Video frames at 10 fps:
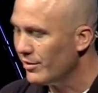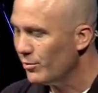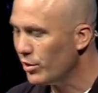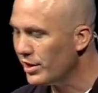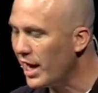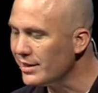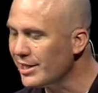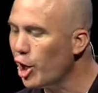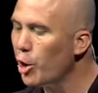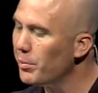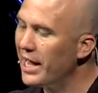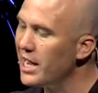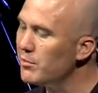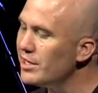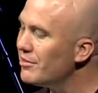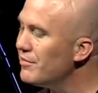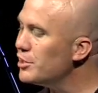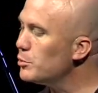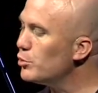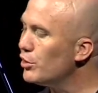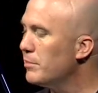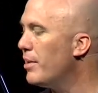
"With God's help, I am the invisible and